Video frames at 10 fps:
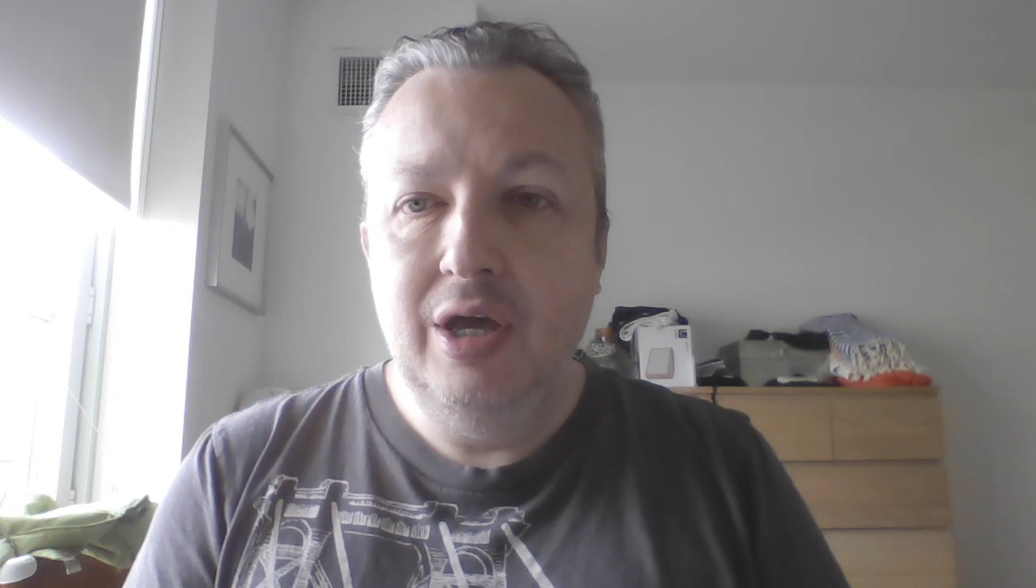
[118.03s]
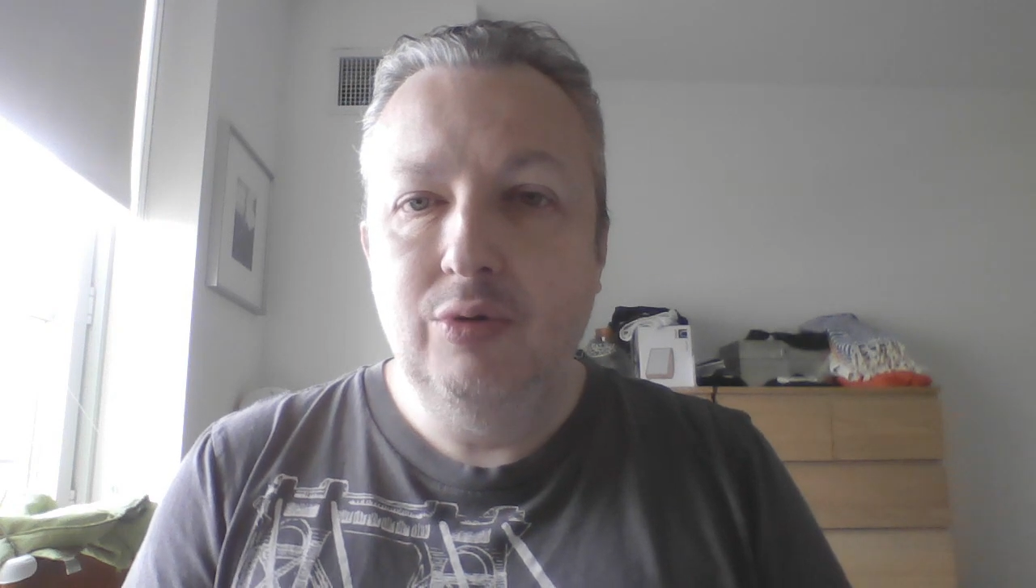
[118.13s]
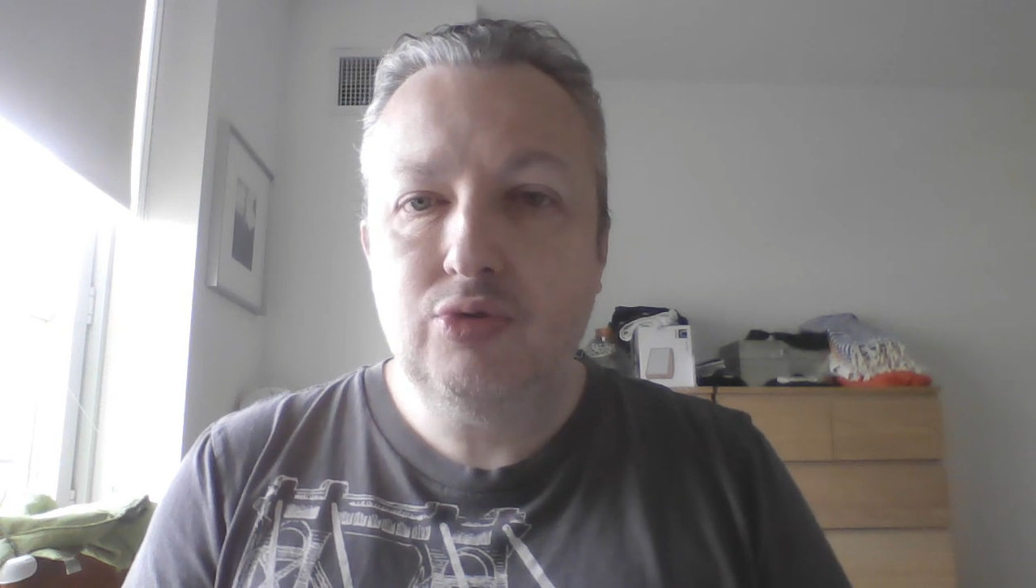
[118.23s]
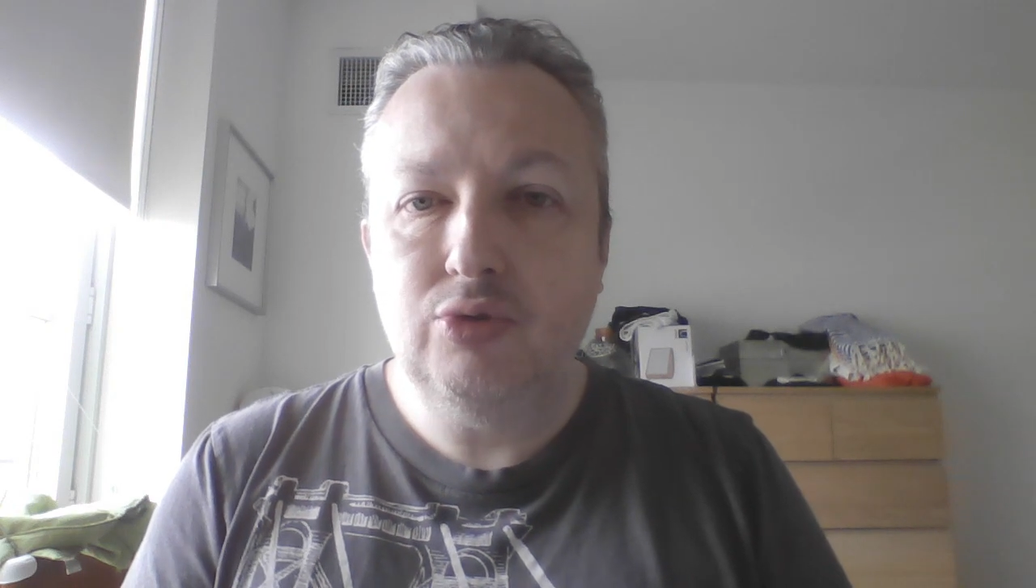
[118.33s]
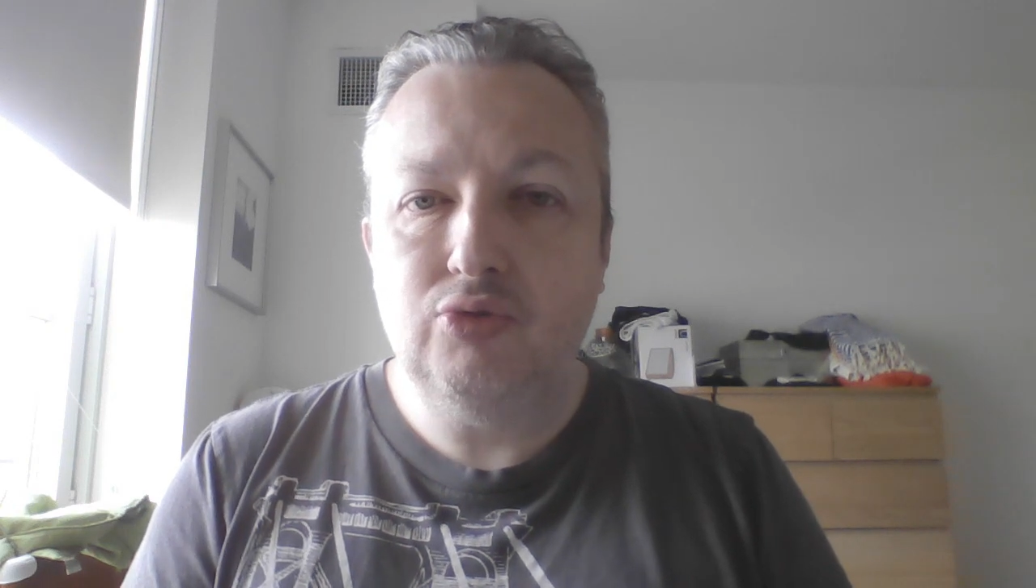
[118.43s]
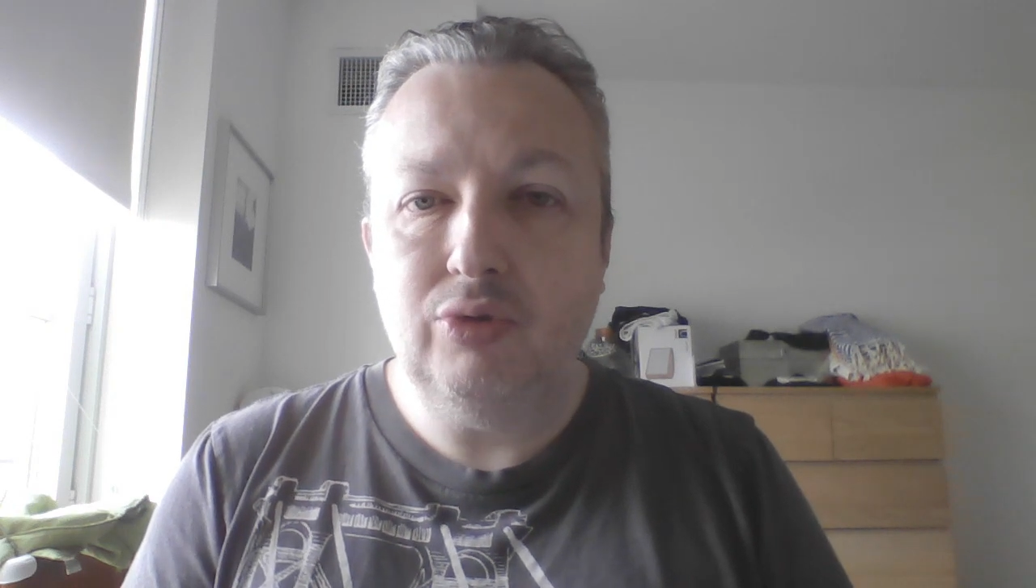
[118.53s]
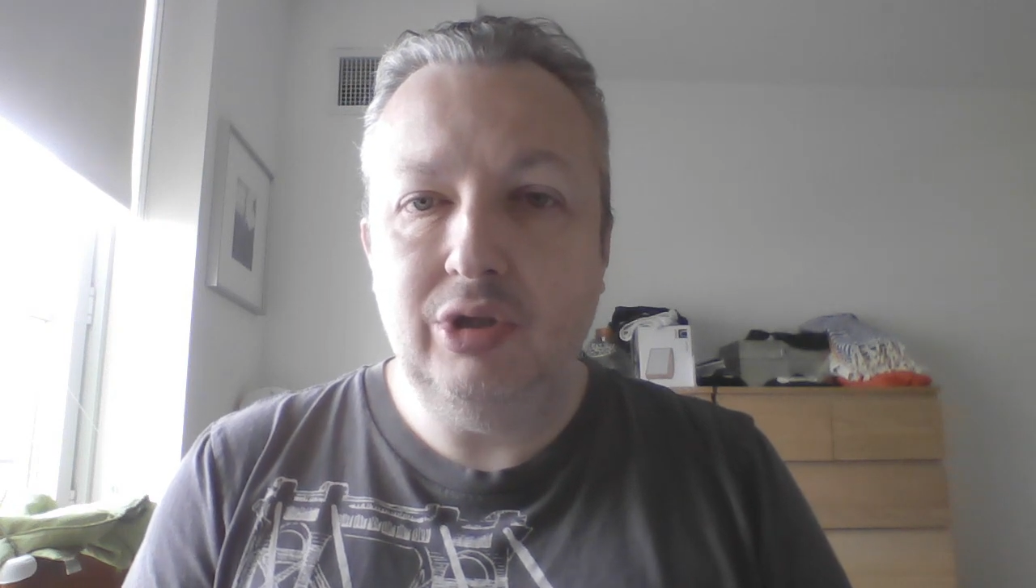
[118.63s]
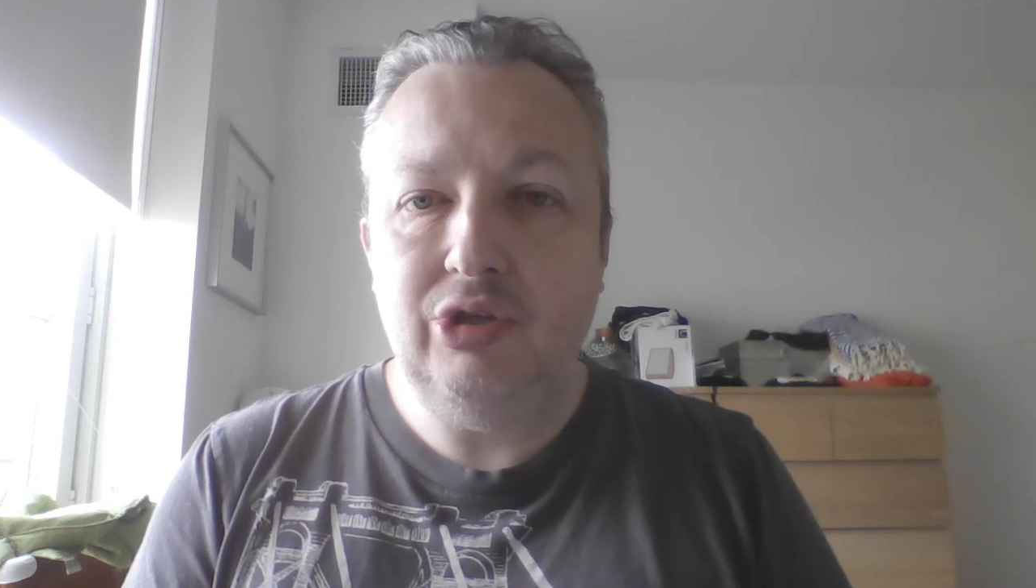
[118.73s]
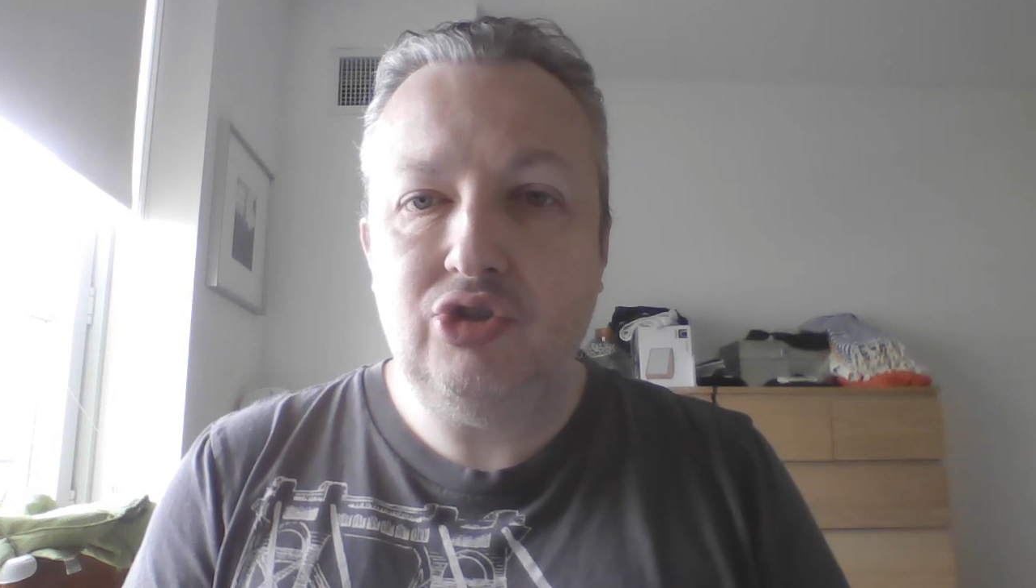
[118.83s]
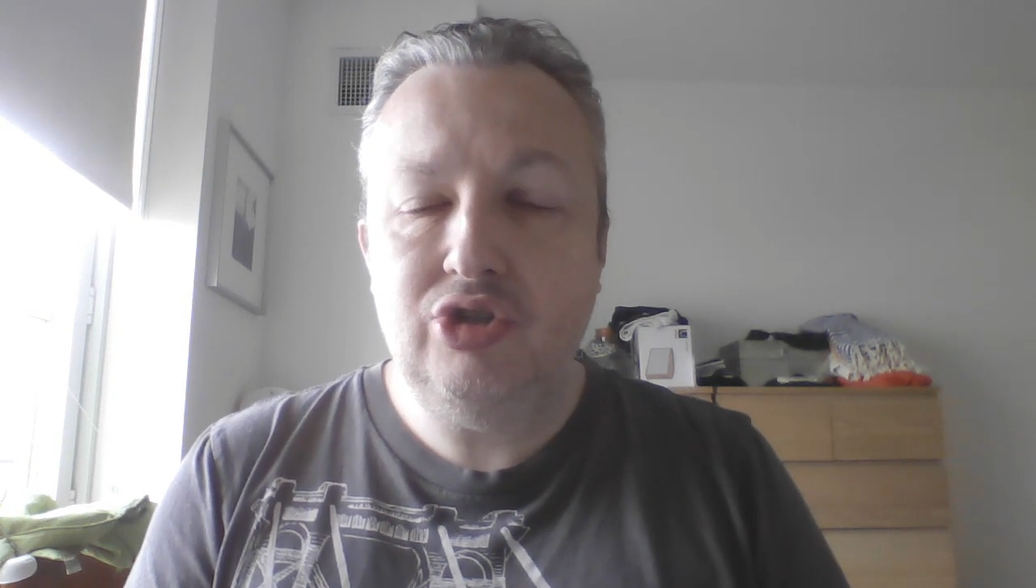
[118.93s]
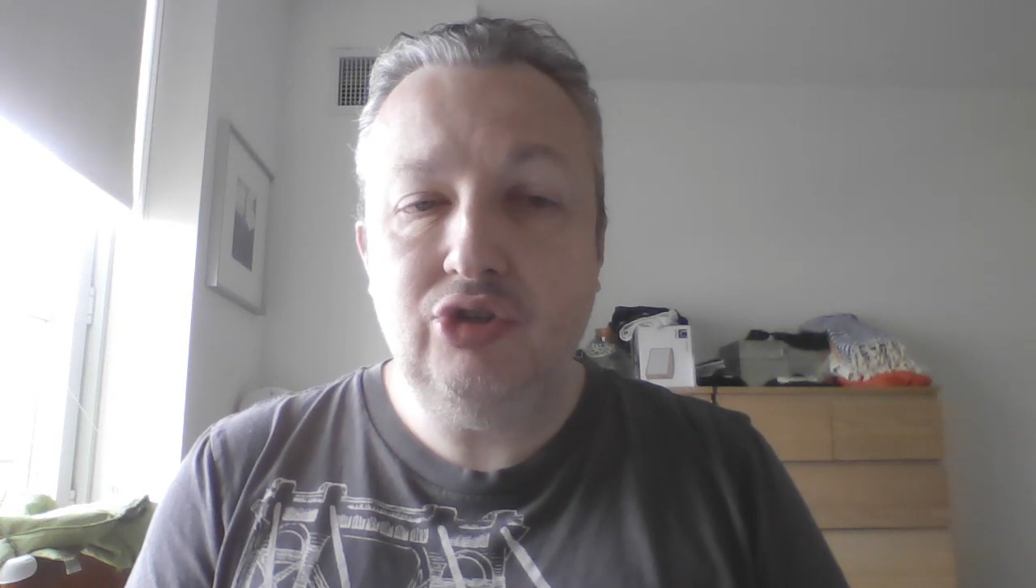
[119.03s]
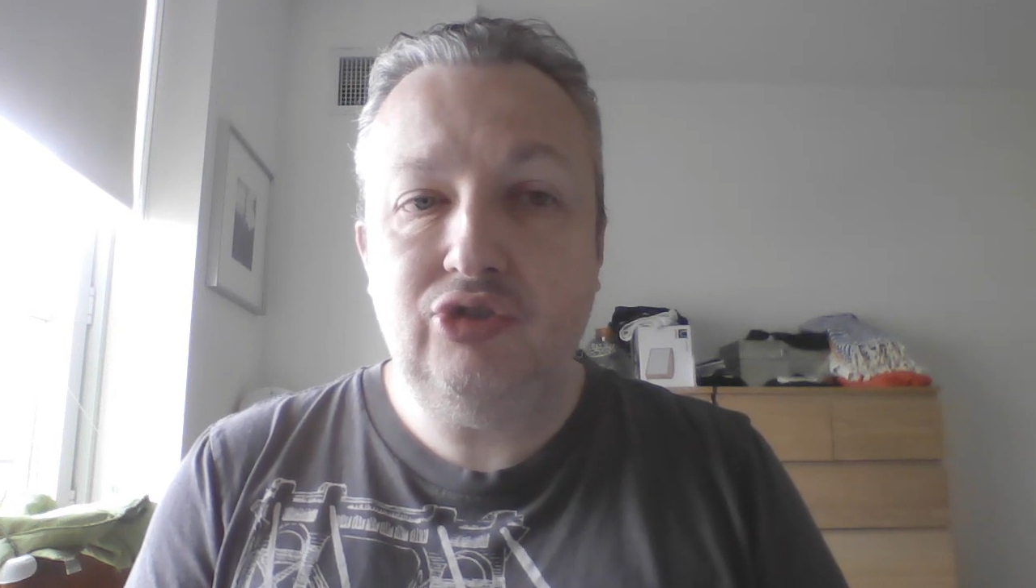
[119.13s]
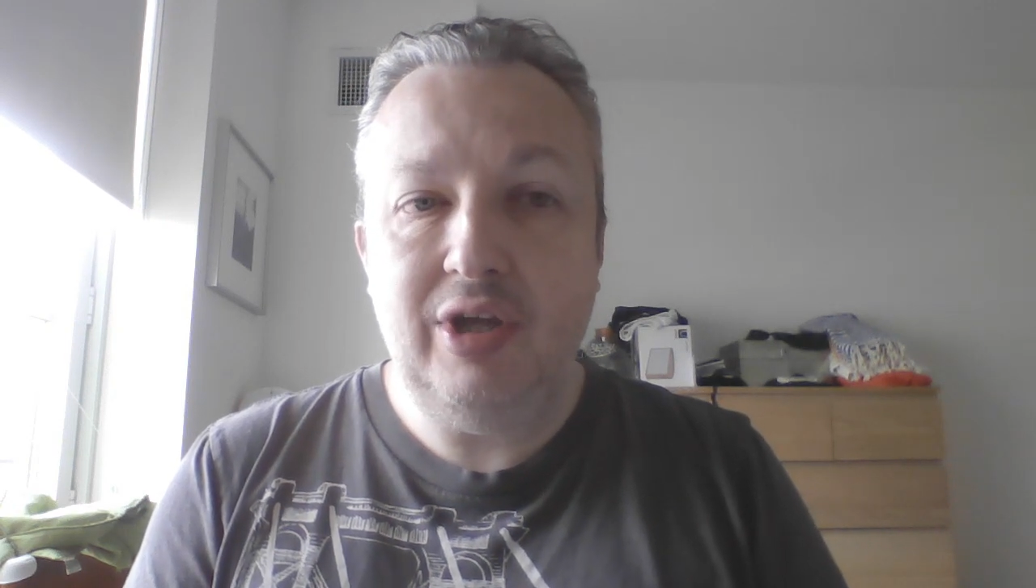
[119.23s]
which was released just